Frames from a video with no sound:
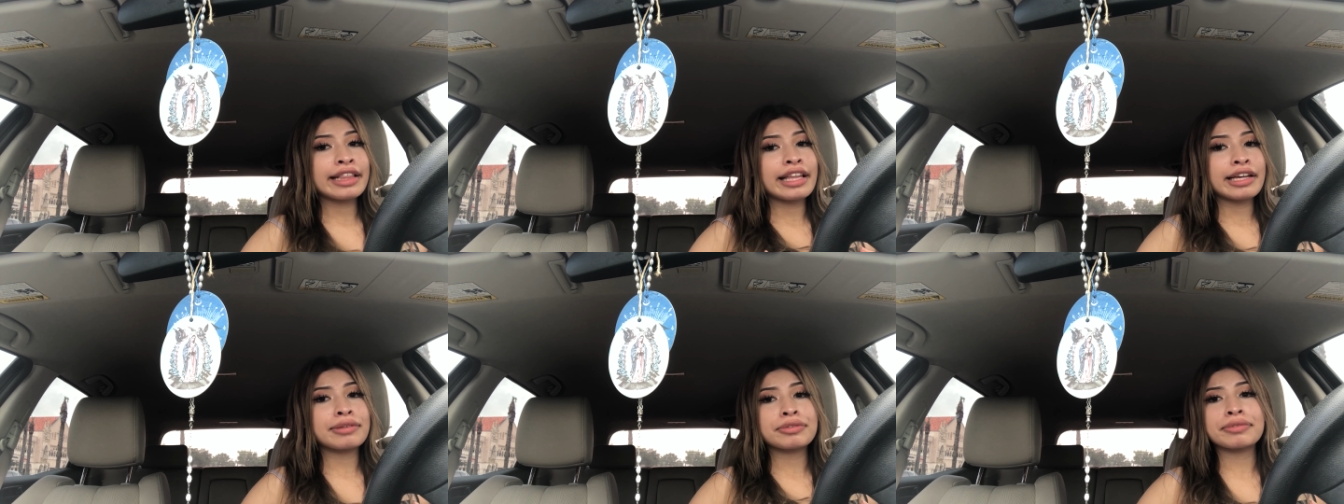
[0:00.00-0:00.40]

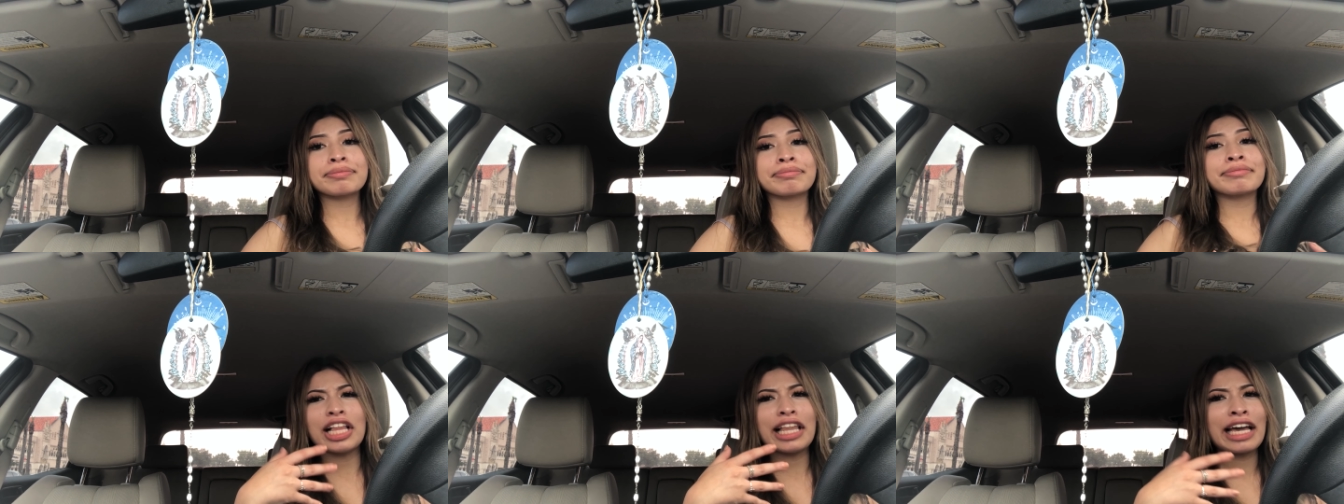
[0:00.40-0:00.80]

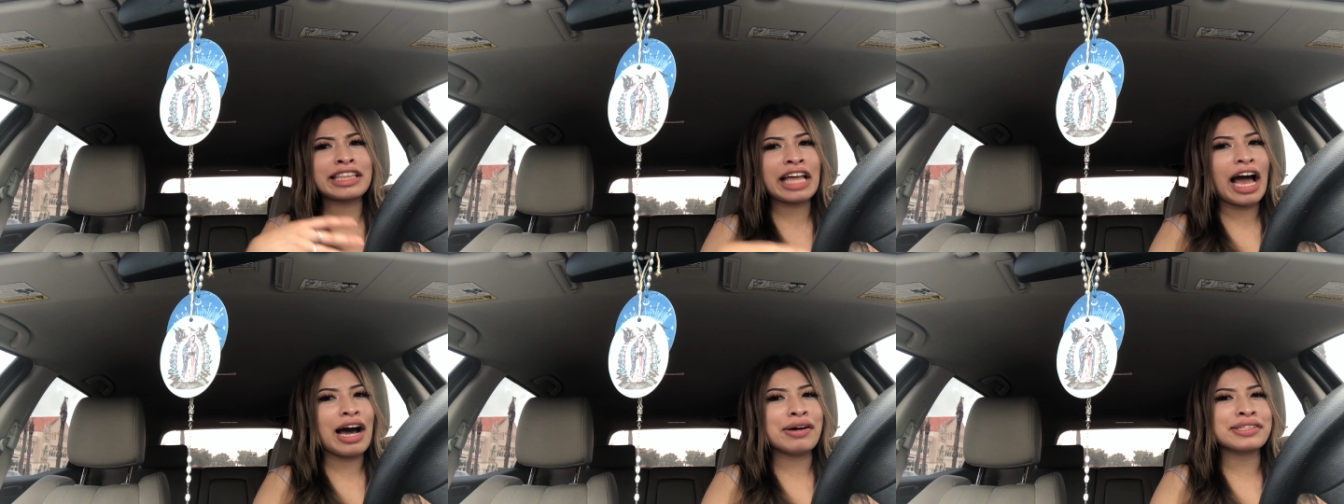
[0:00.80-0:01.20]
Like
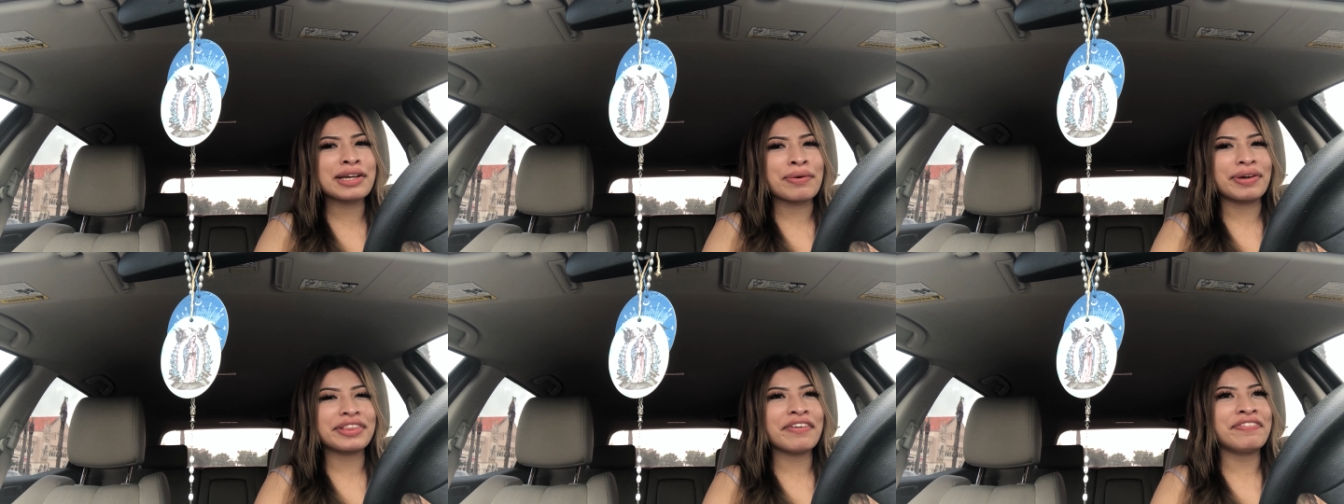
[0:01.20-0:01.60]
that. I was like,
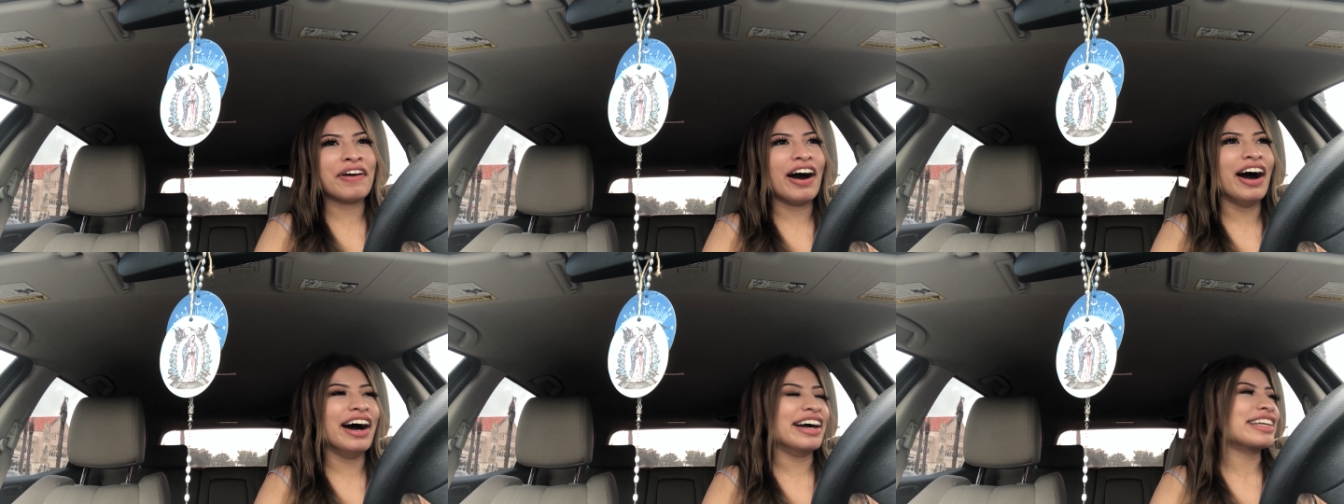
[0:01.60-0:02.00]
what the
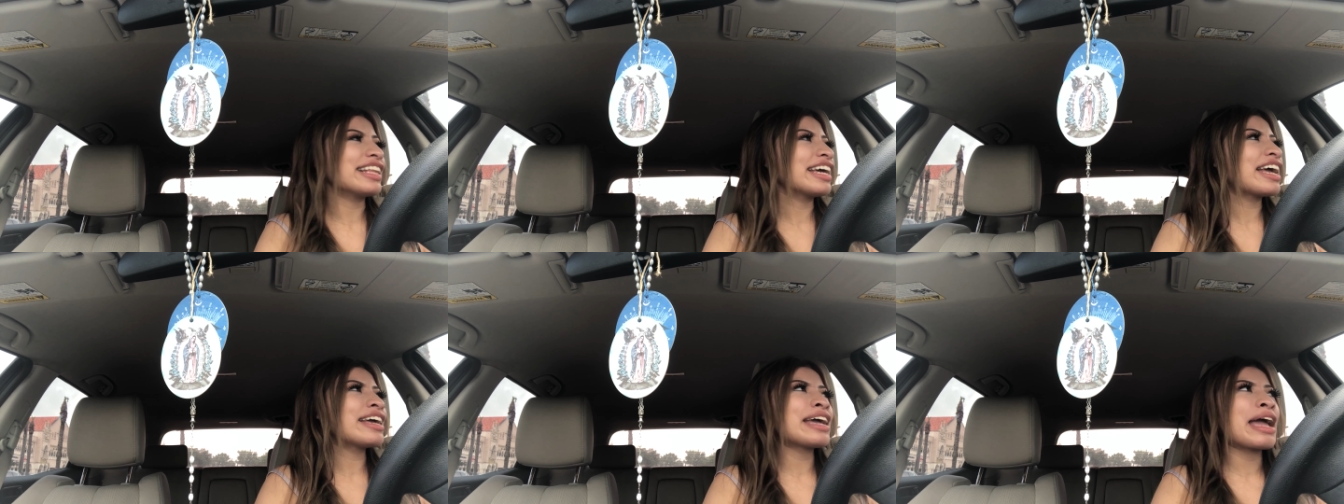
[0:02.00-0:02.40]
fuck?
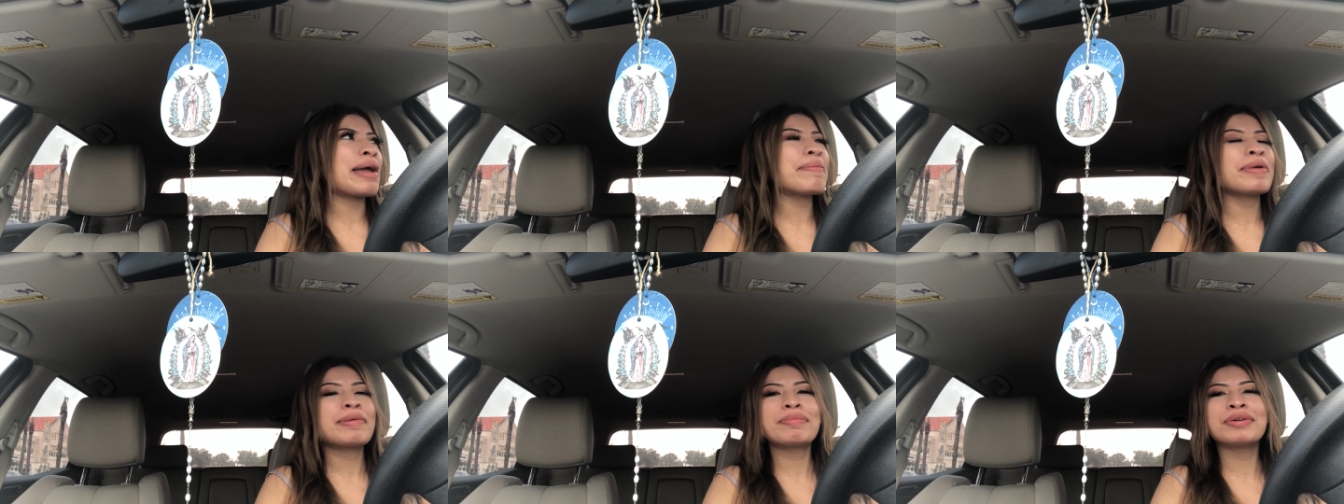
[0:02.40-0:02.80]
Like, I
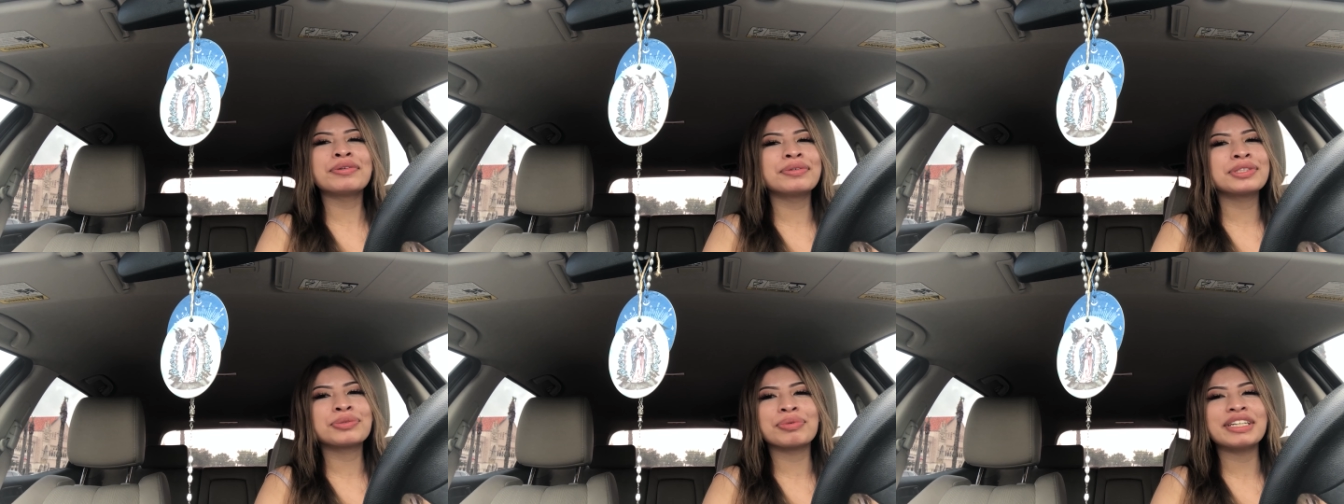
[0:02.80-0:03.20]
hate people
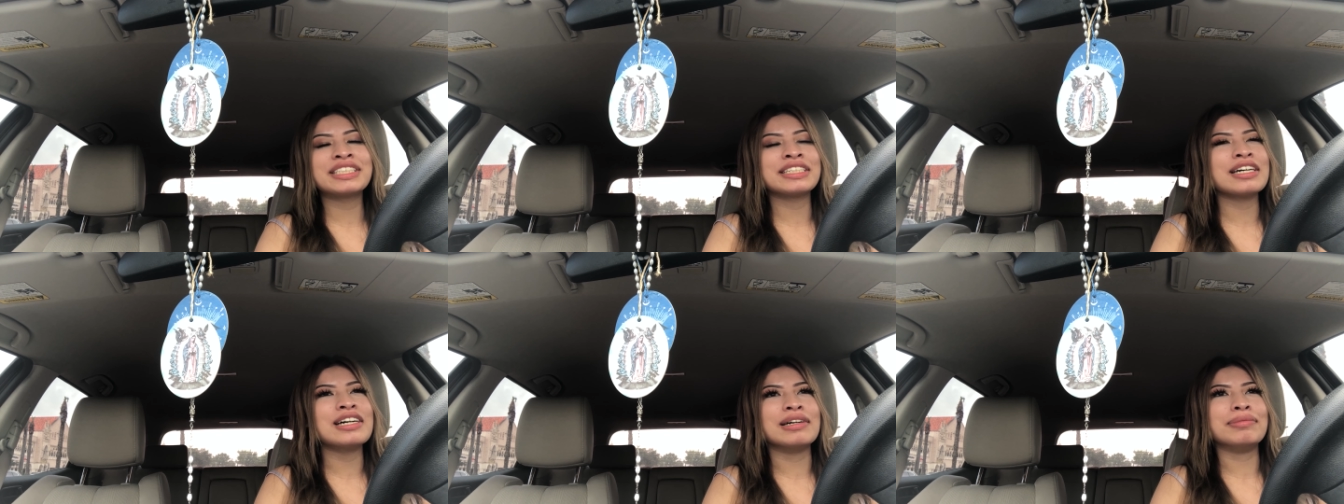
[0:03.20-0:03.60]
who switch
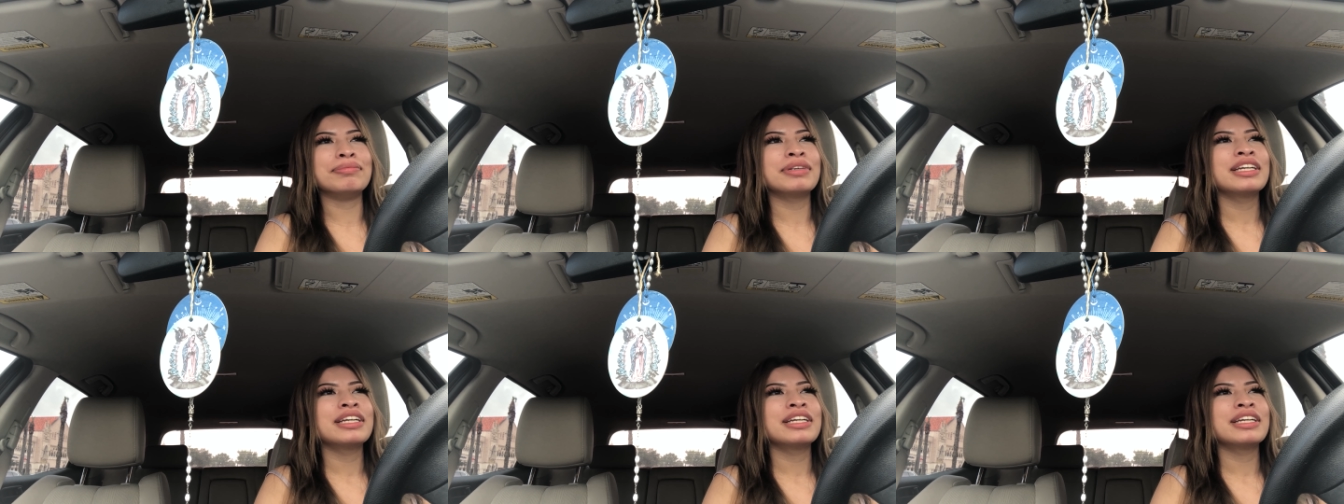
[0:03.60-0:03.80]
up.